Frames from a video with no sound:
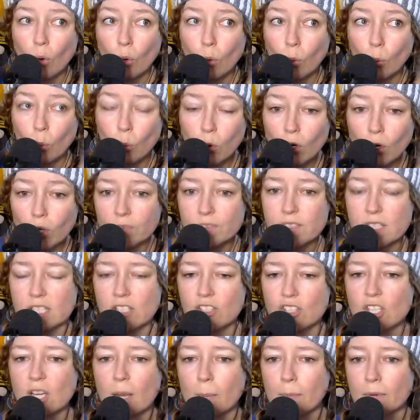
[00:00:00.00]
wolves in
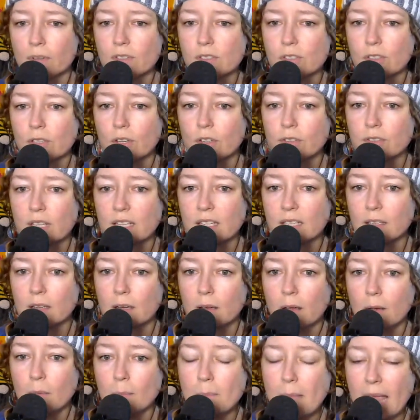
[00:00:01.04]
shepherd's clothing
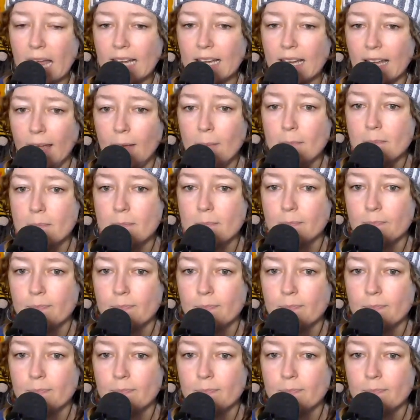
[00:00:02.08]
made him.